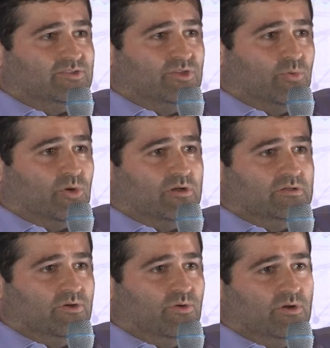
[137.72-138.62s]
to the
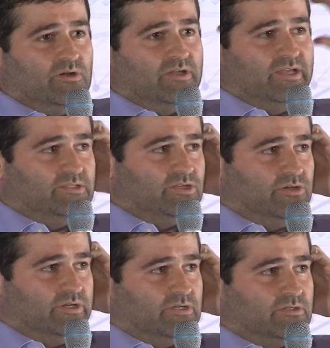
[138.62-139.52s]
world or into
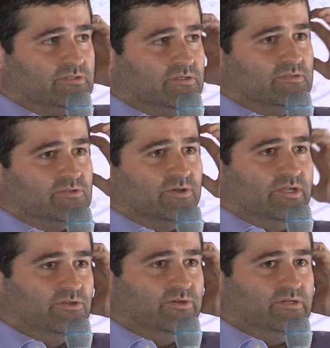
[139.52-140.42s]
your ears. So
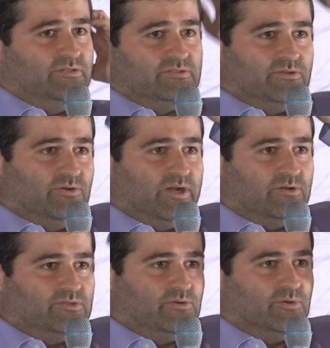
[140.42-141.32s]
in your ears or
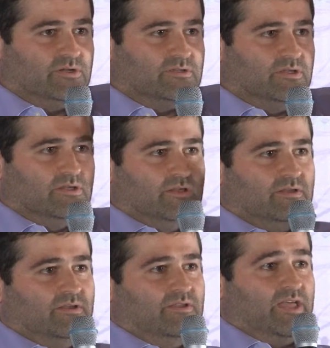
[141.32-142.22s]
out to the world.
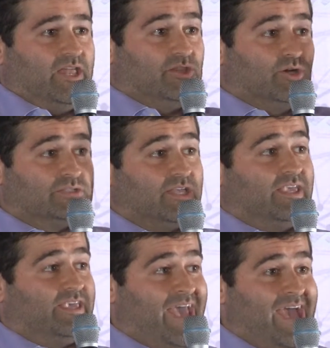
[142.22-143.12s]
And it looks
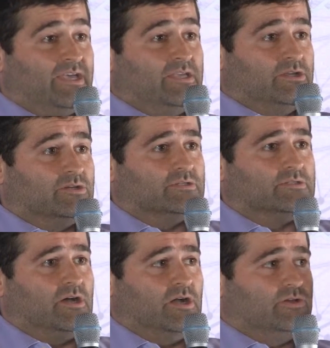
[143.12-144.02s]
like cat
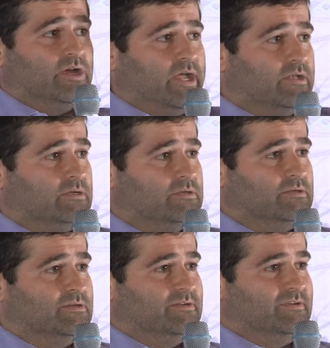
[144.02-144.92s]
ears on your head.
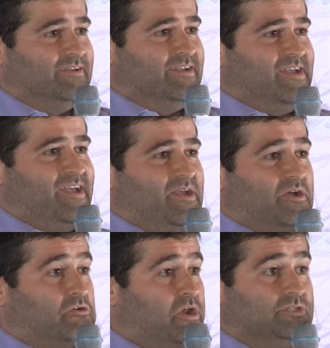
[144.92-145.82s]

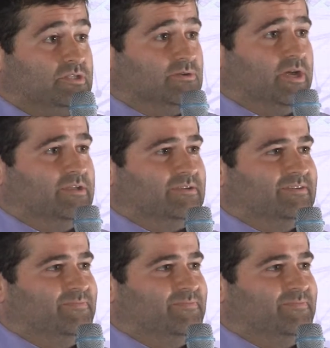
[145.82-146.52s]
Crazy, right?